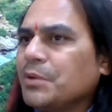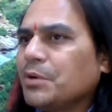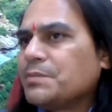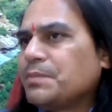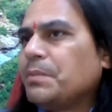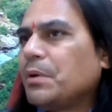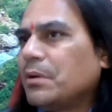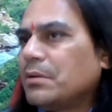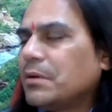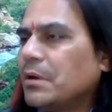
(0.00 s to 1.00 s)
Because
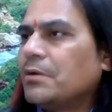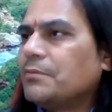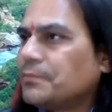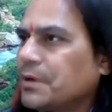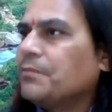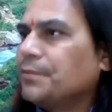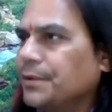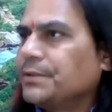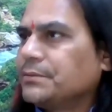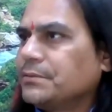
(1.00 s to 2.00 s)
people love
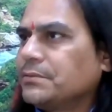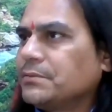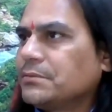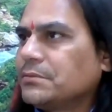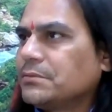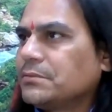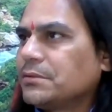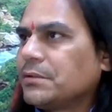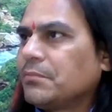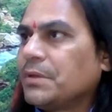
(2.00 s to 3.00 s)
comfort.
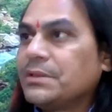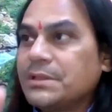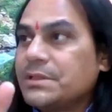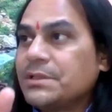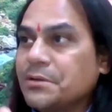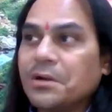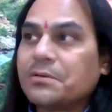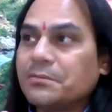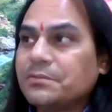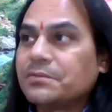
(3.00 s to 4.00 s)
But this is
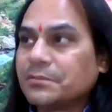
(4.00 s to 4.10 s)
not,